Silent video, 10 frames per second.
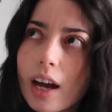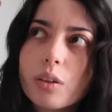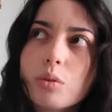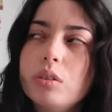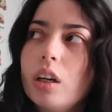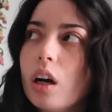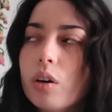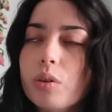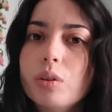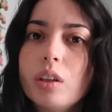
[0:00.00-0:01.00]
I don't
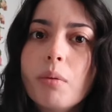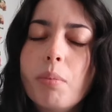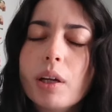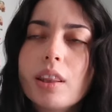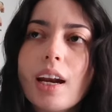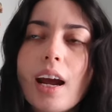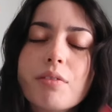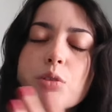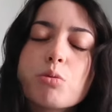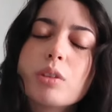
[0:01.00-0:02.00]
know but then I
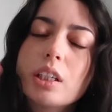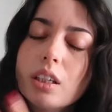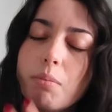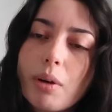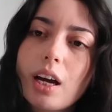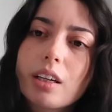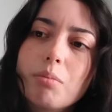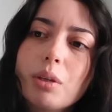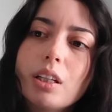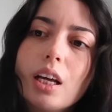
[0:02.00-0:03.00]
have to reel it back and
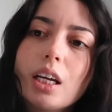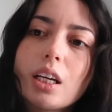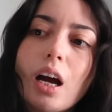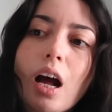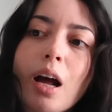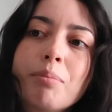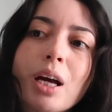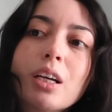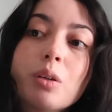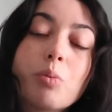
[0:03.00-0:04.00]
be like, I'm
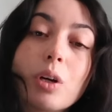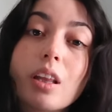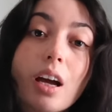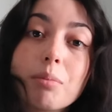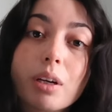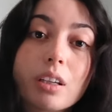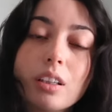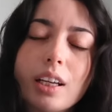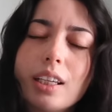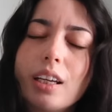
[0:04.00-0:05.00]
not gonna wear that, I'm not gonna
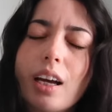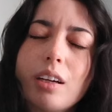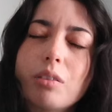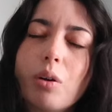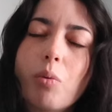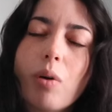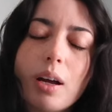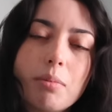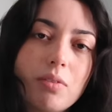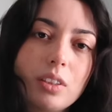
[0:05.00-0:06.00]
like it, I don't know why
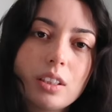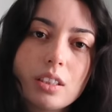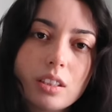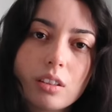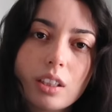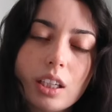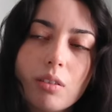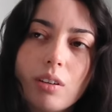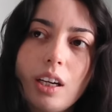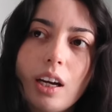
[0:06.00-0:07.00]
I'm even considering it
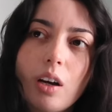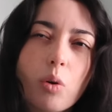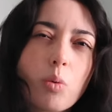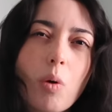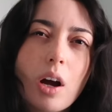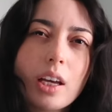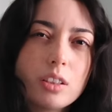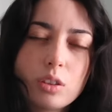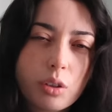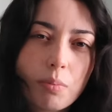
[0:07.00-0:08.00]
right now or why
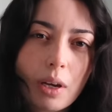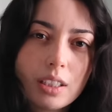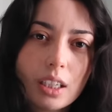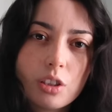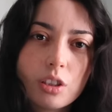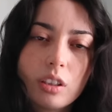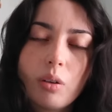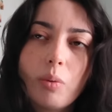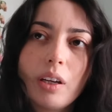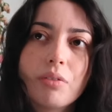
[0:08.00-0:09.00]
it took my attention
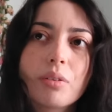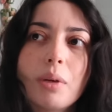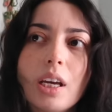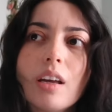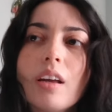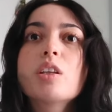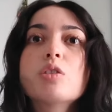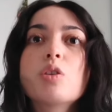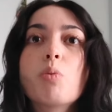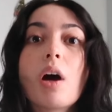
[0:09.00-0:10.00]
away from me.
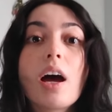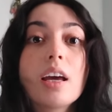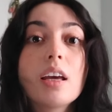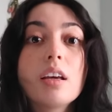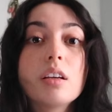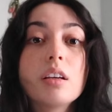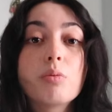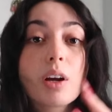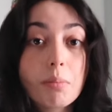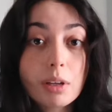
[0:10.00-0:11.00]
So what I
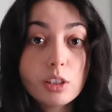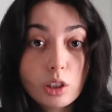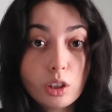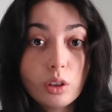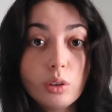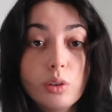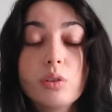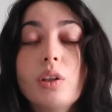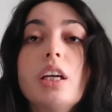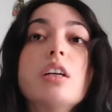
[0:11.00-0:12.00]
recommend to
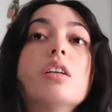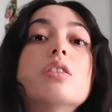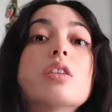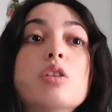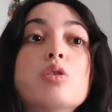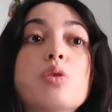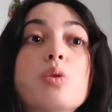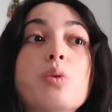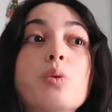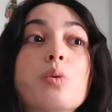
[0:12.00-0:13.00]
you is
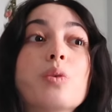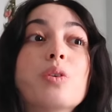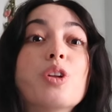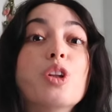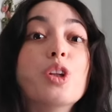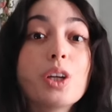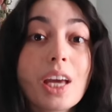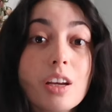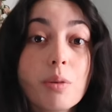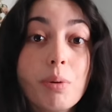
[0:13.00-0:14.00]
to look
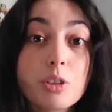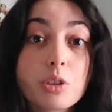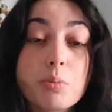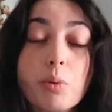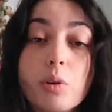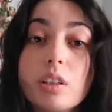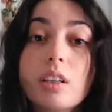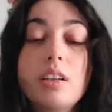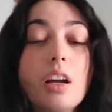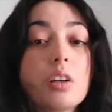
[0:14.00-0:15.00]
at your Pinterest board.
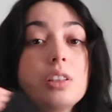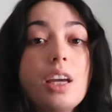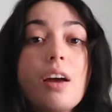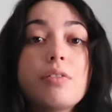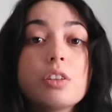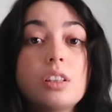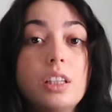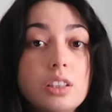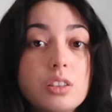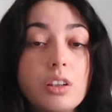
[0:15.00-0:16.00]
Not only have your
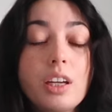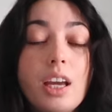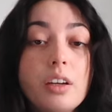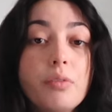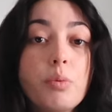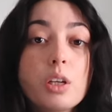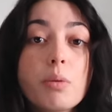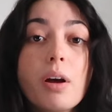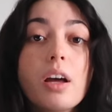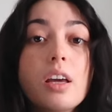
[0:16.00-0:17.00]
list on hand of what you're
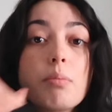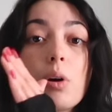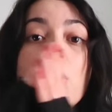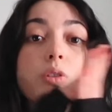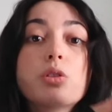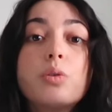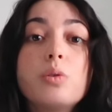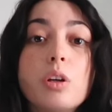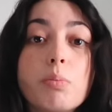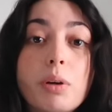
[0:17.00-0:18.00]
buying, but also
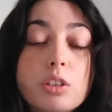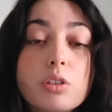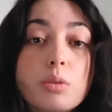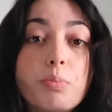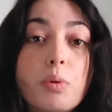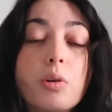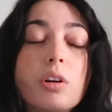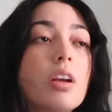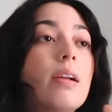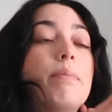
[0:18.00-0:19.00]
your Pinterest
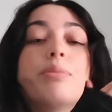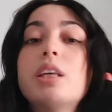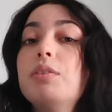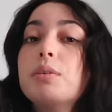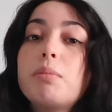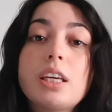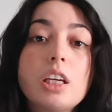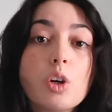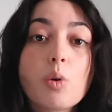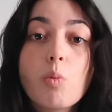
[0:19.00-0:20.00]
board, even make it
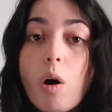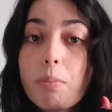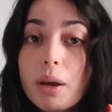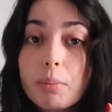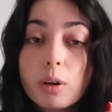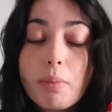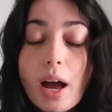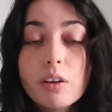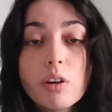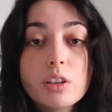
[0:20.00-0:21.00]
your wallpaper
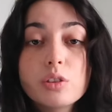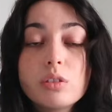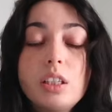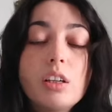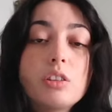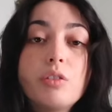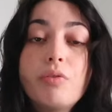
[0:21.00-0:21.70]
background screen on your